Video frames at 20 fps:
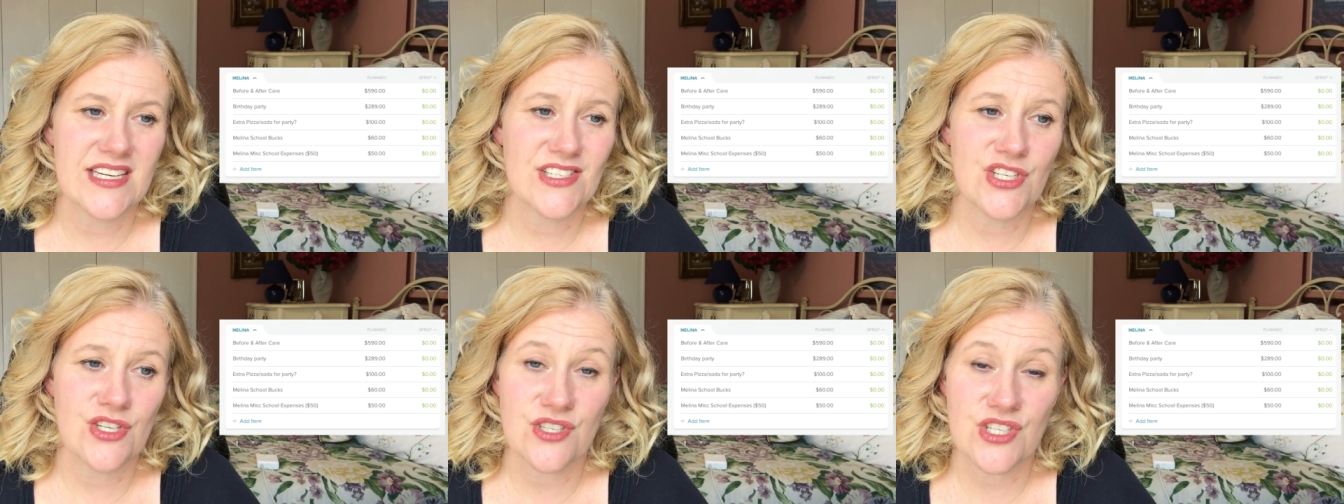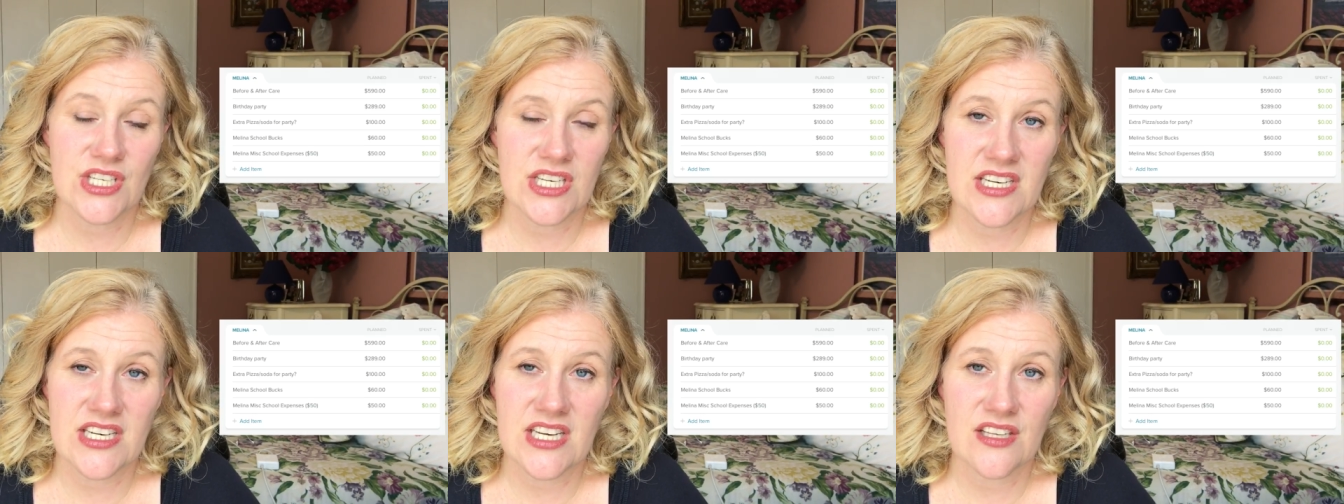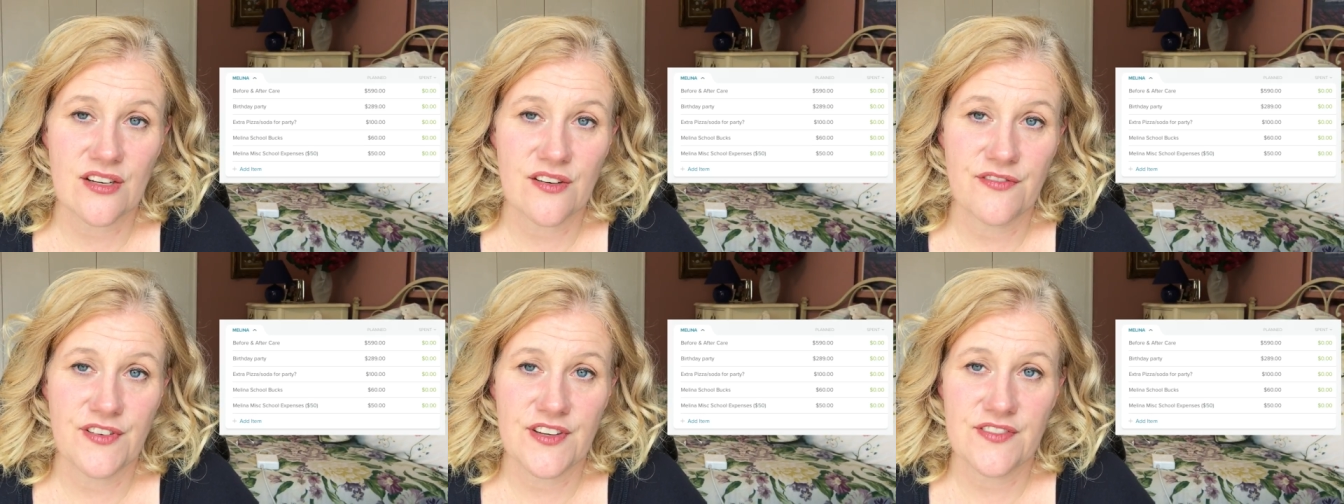It's usually
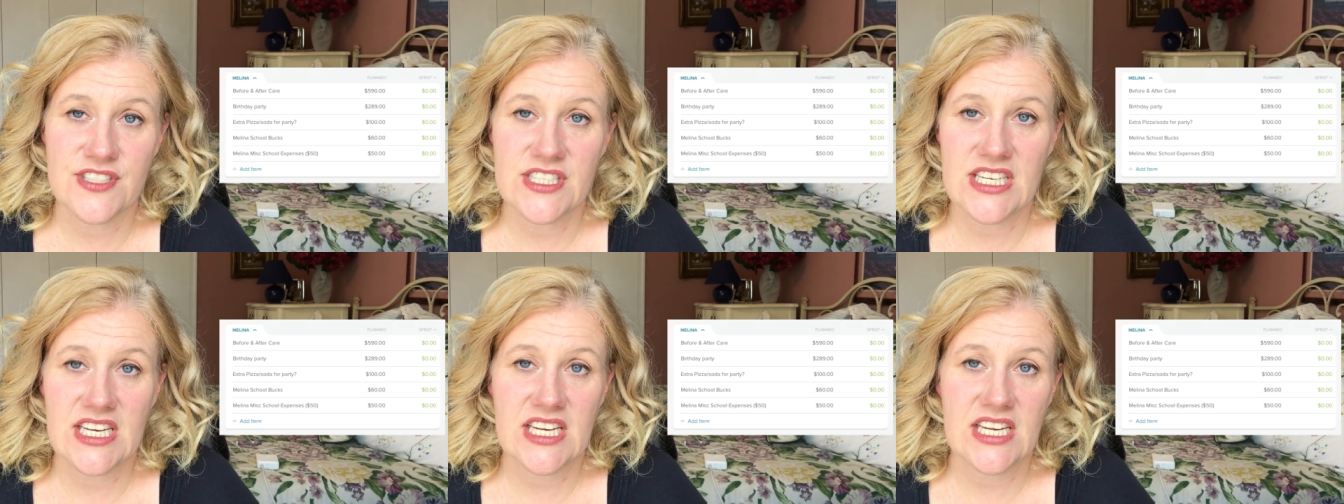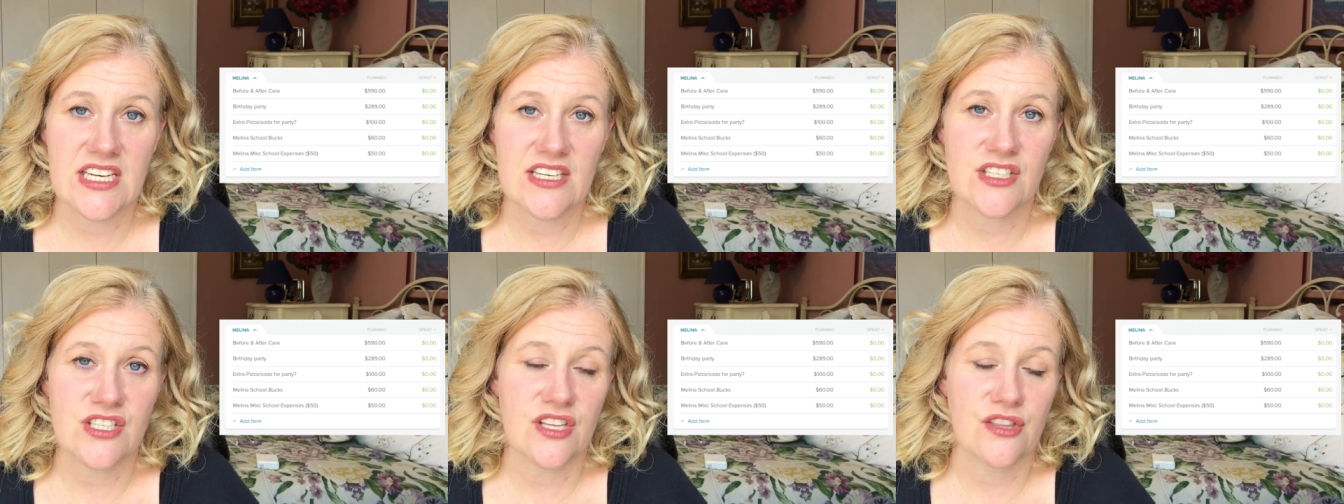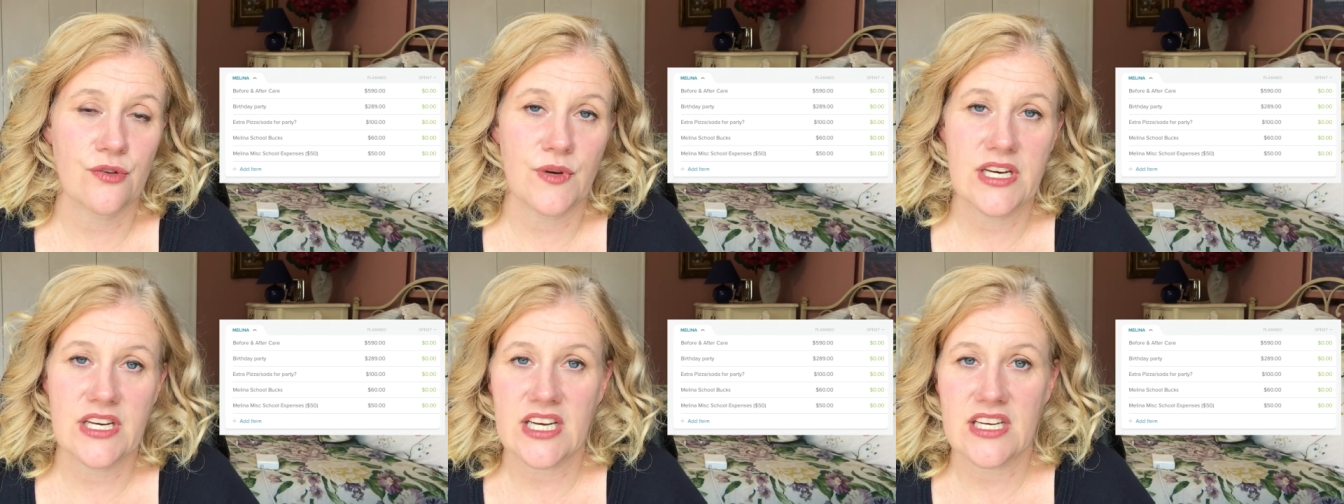one fifty to
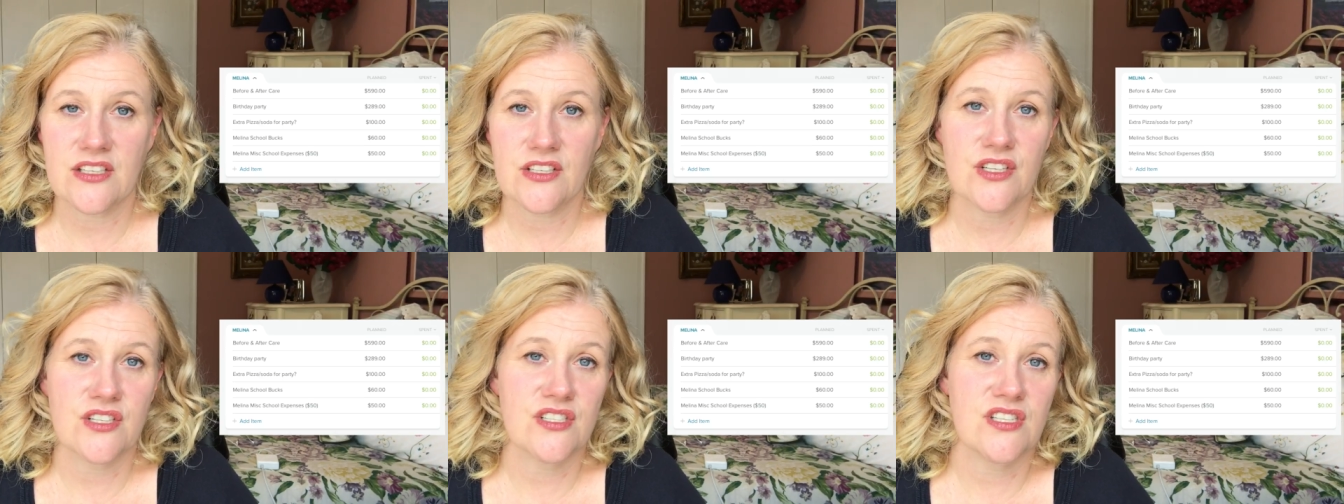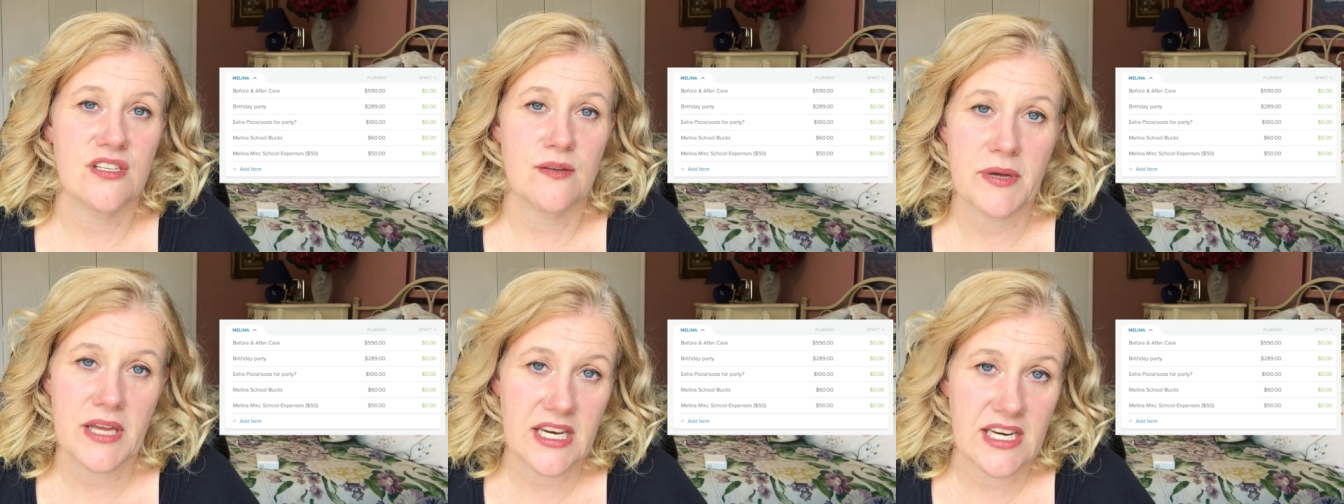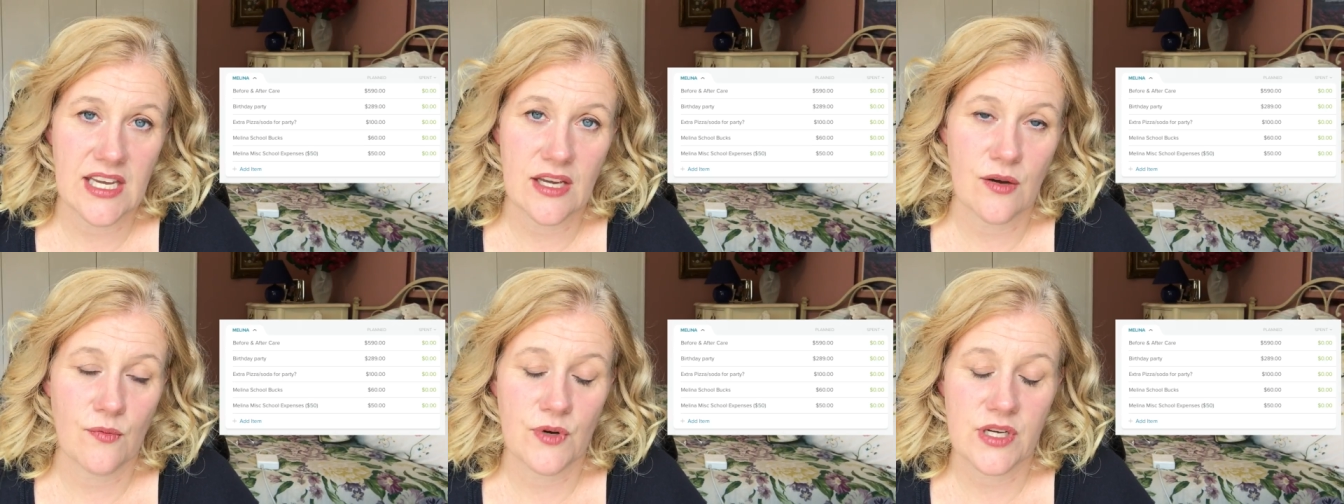three dollars
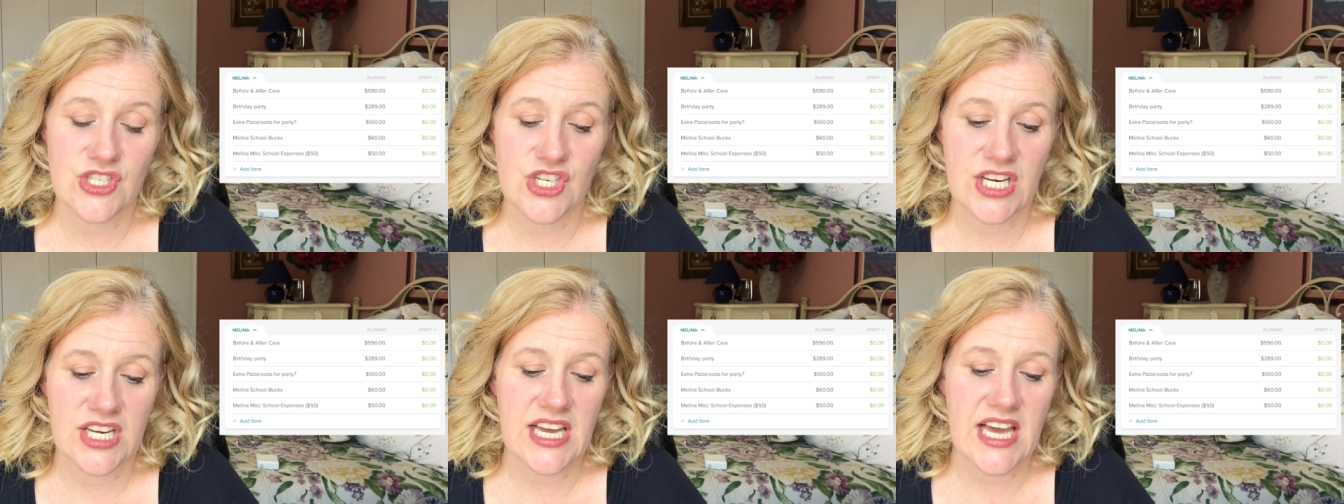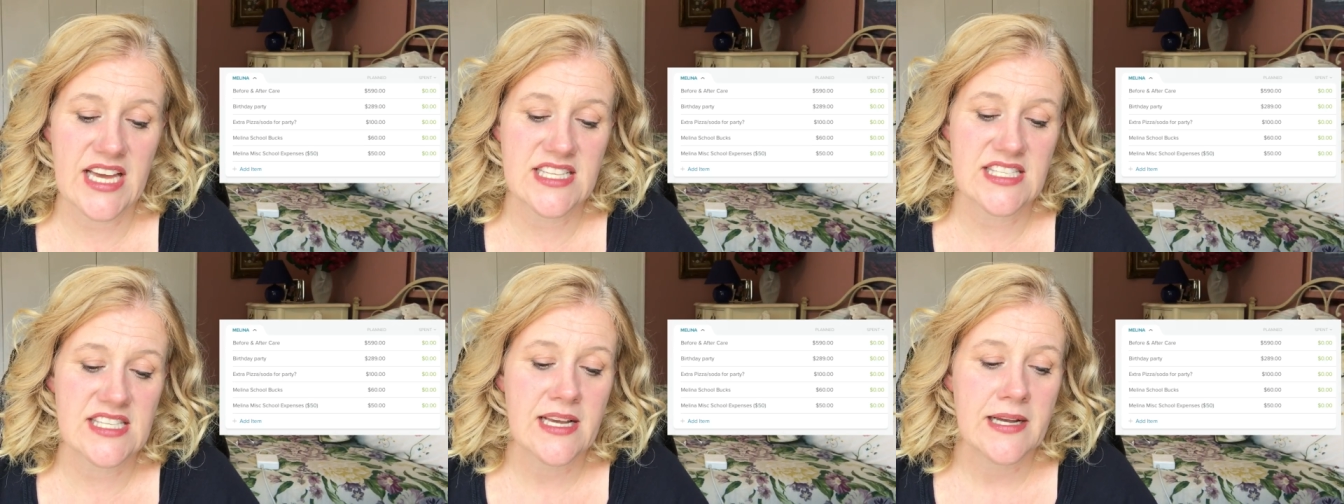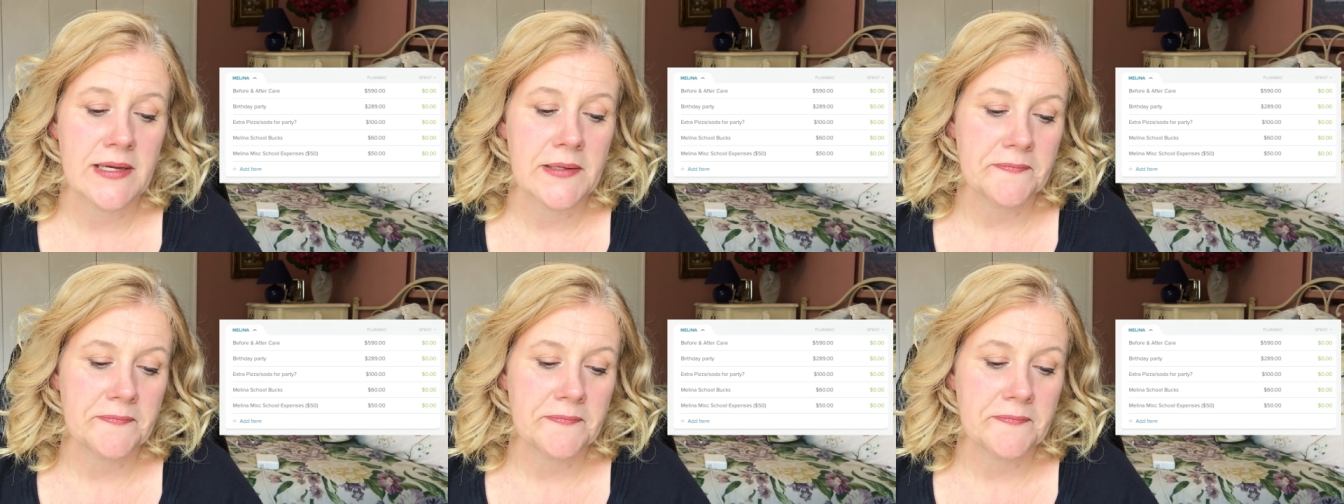depending on what she gets.